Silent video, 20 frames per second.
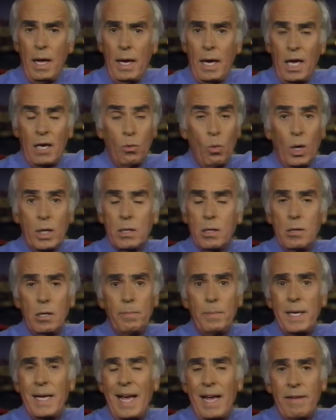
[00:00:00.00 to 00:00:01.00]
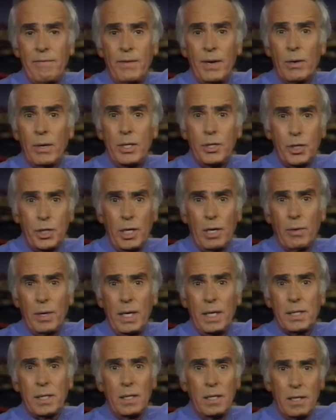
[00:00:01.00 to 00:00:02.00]
in what could be a very
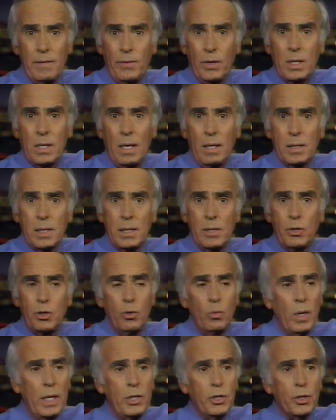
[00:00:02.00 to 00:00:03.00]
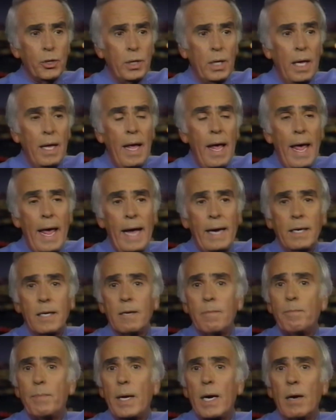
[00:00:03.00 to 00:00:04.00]
serious and difficult situation and
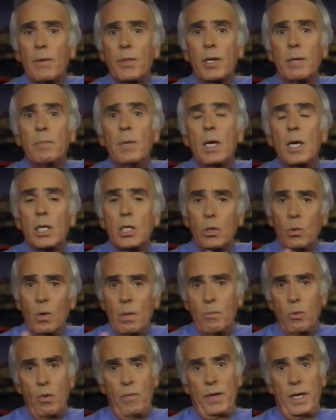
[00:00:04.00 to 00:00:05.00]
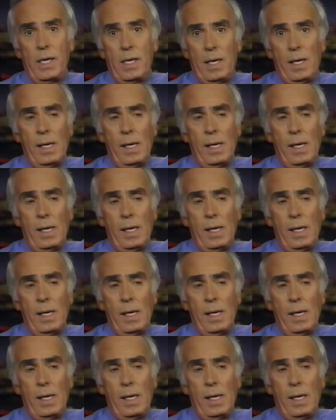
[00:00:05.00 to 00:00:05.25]
compare them to a movie.